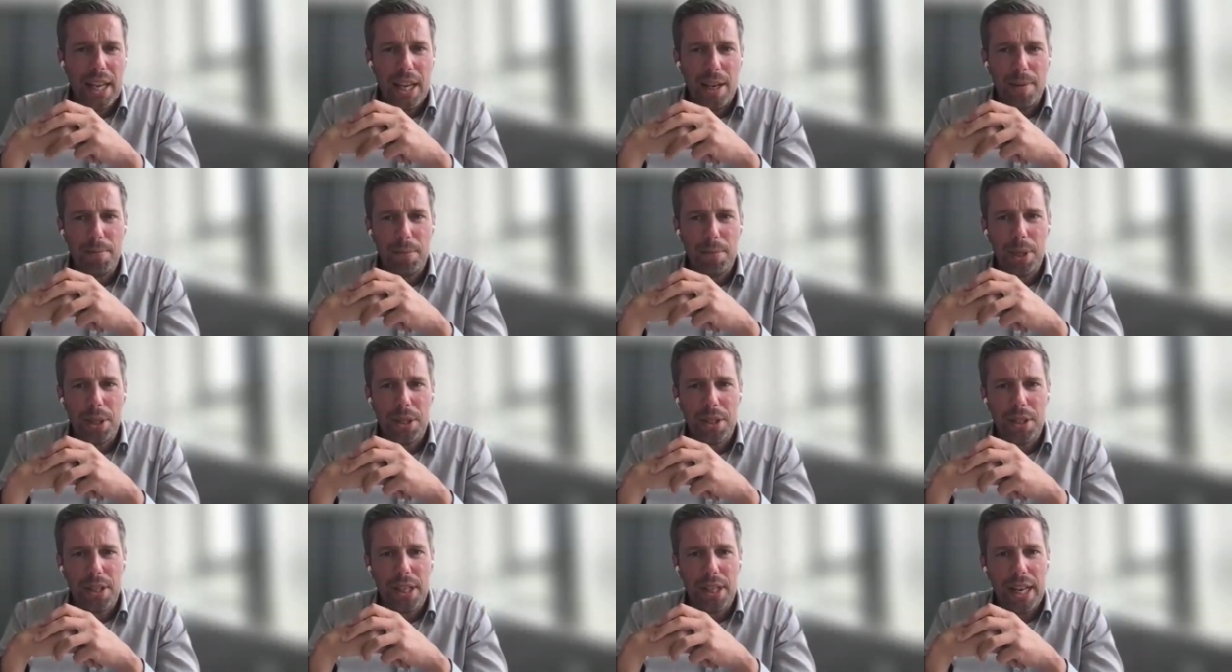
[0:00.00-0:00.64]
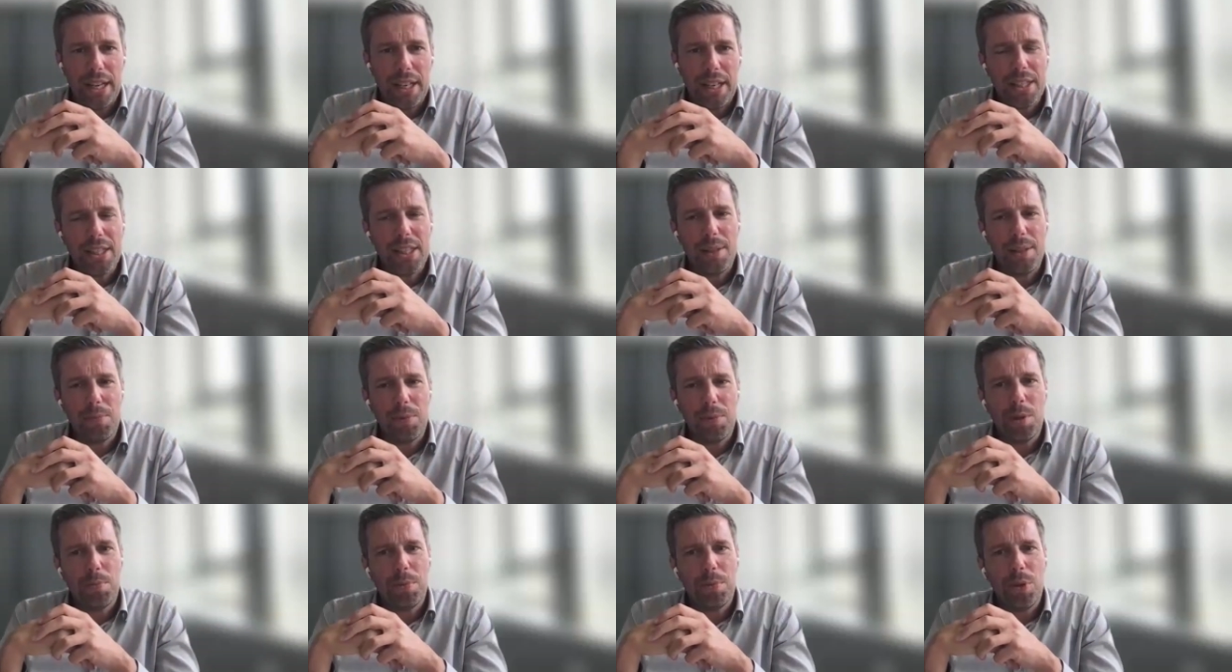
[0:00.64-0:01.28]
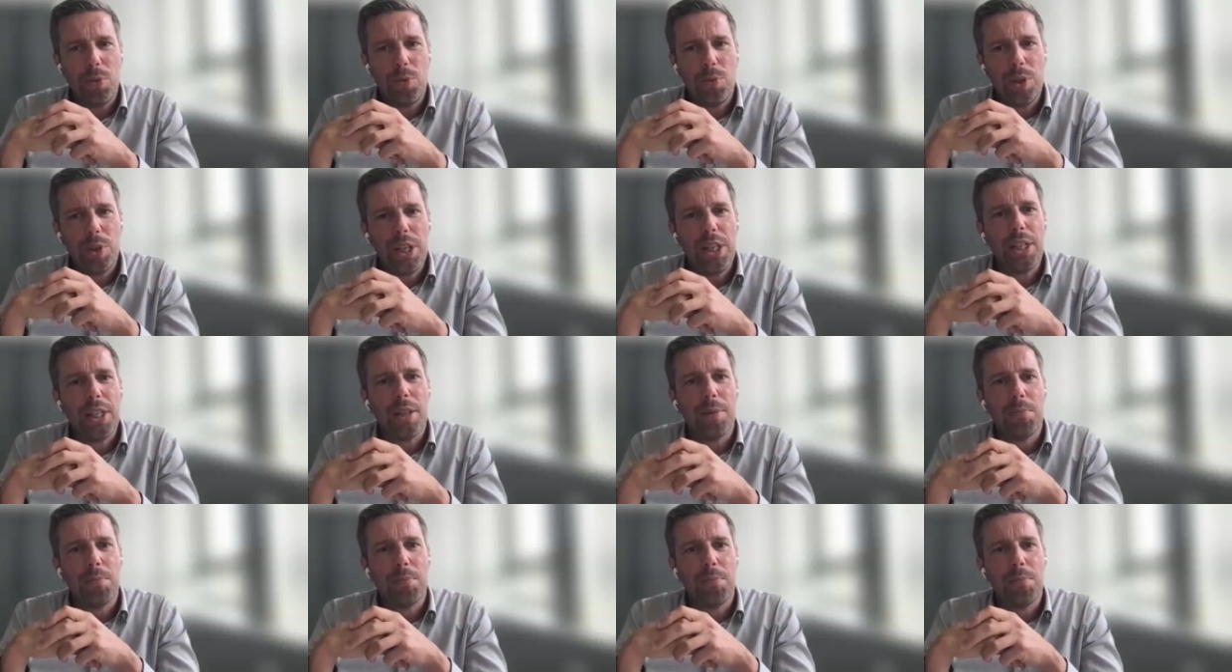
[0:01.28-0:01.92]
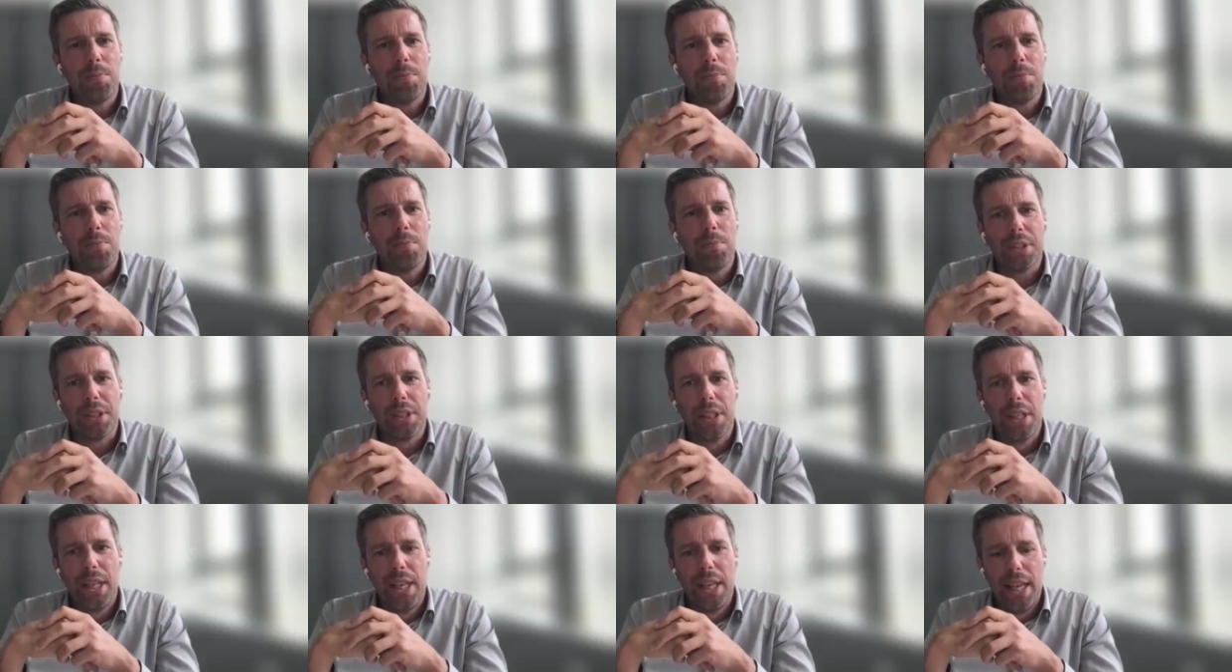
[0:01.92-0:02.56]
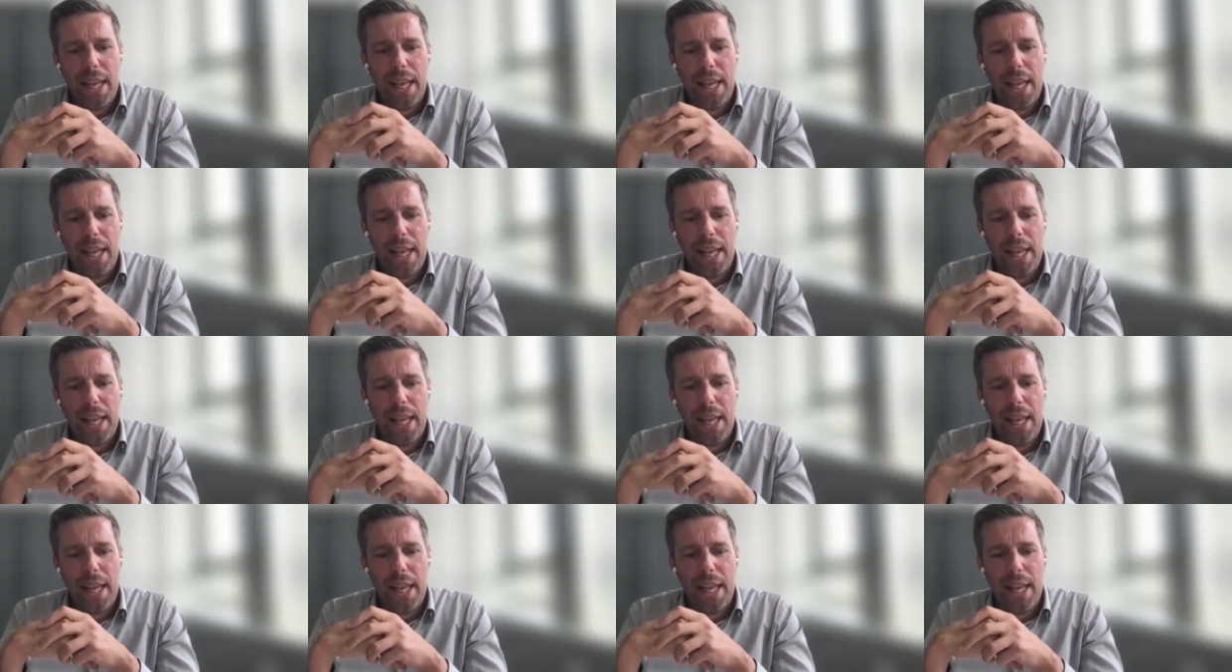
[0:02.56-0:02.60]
in muscle, and they seem to be really important.